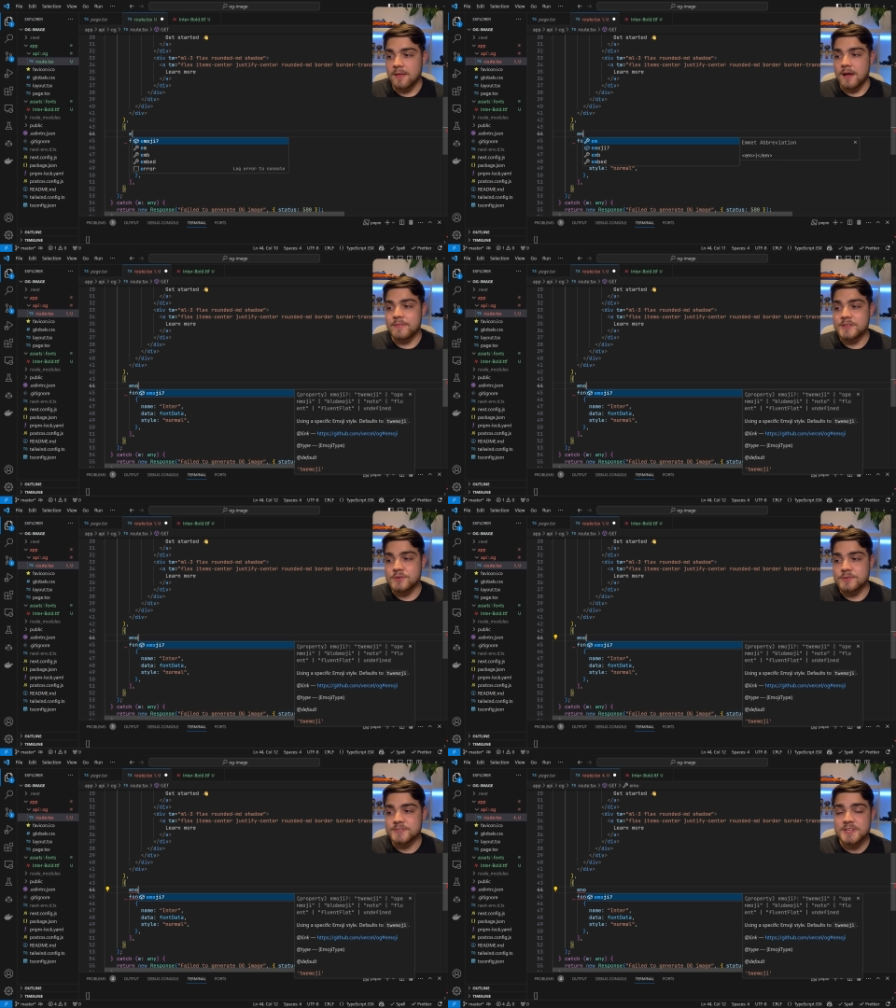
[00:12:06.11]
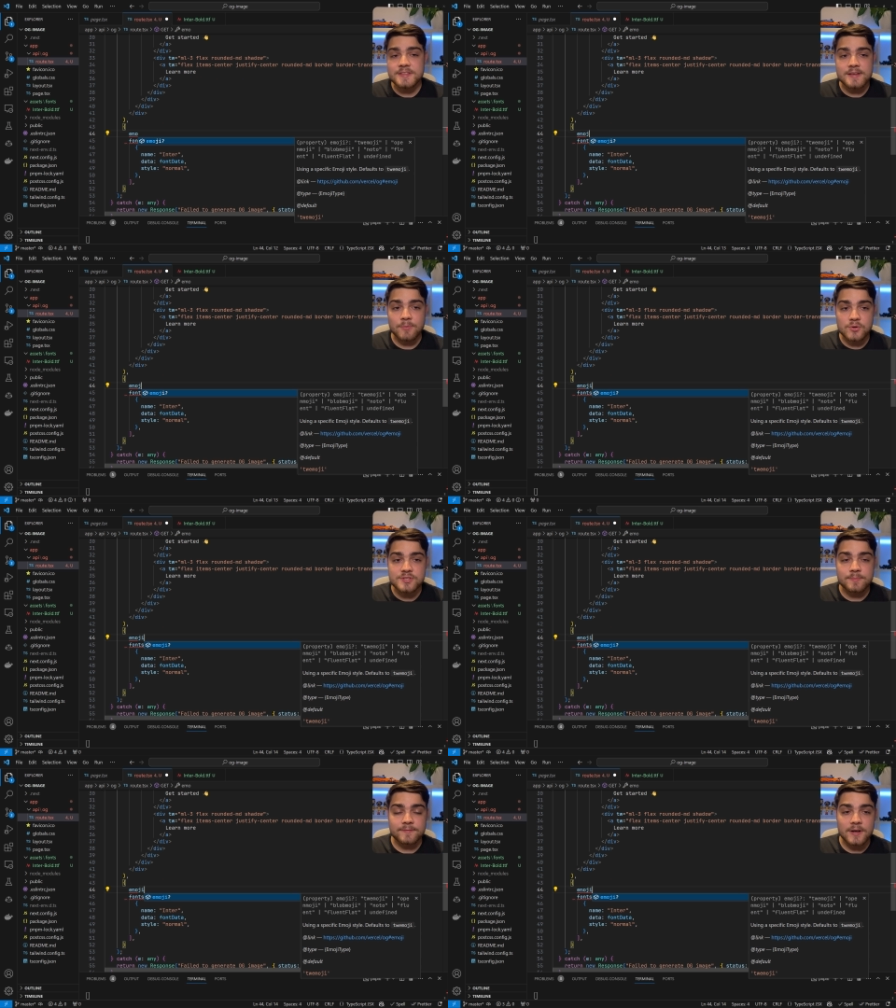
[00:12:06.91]
And then you can see the
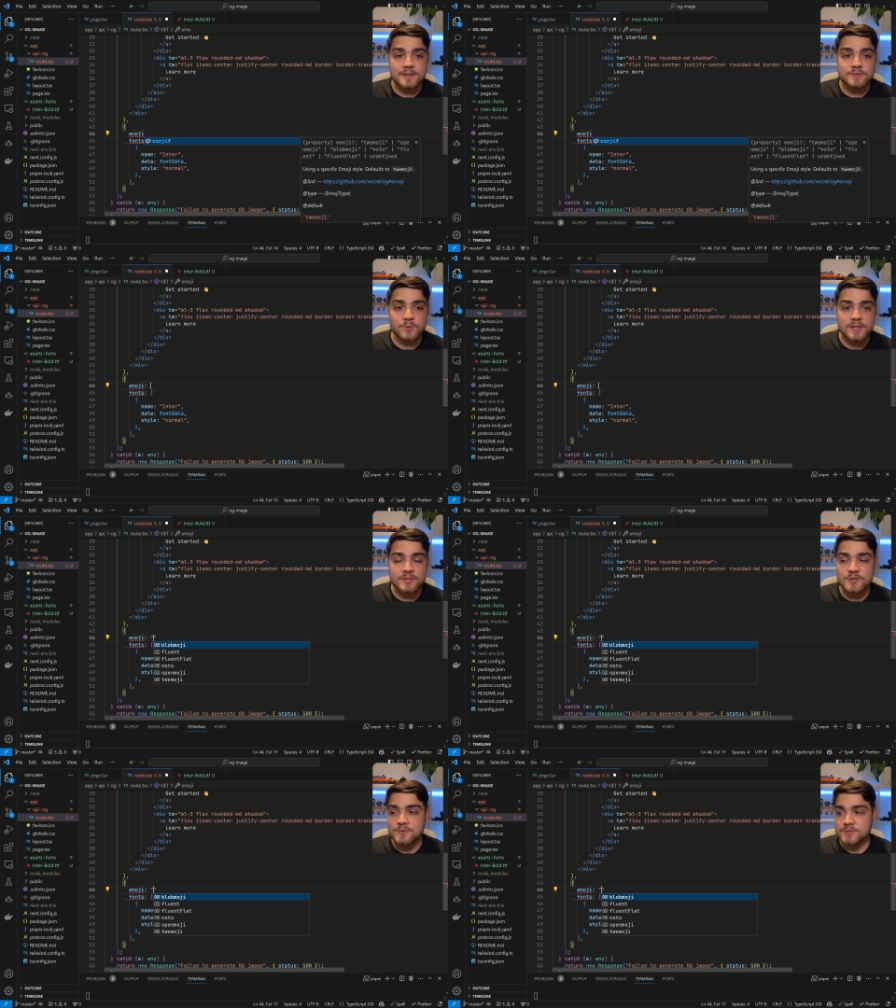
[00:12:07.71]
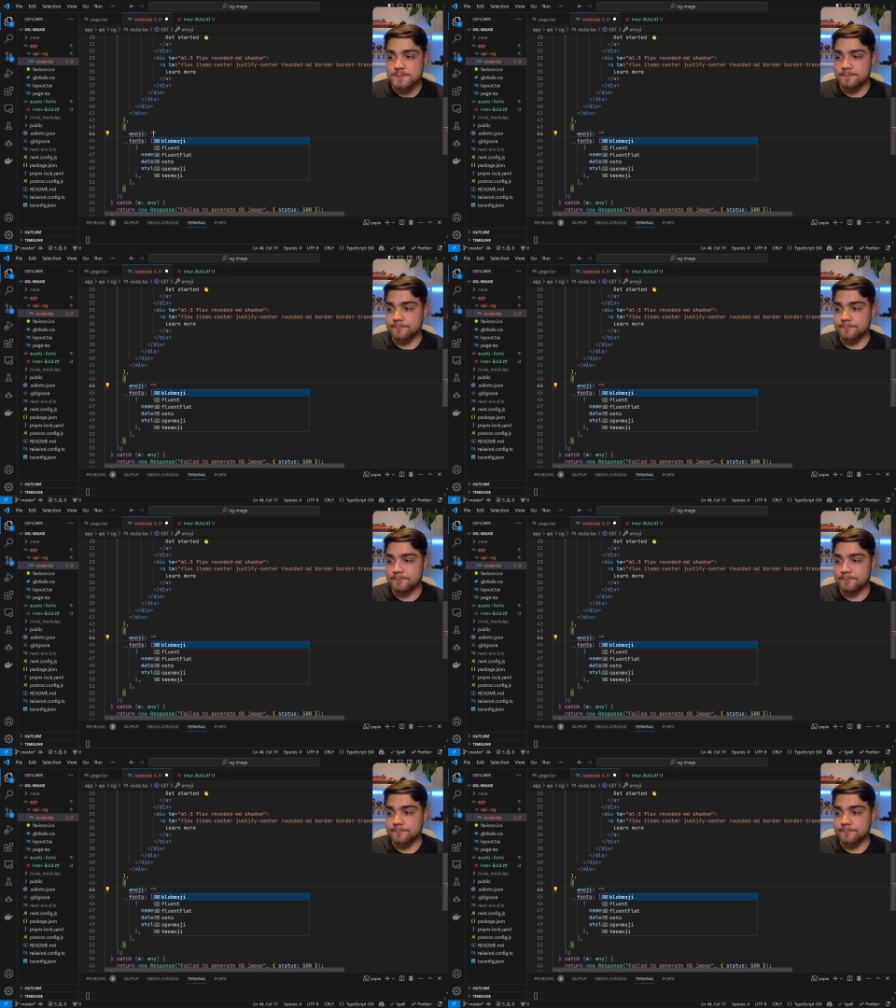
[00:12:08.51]
emoji providers we can use.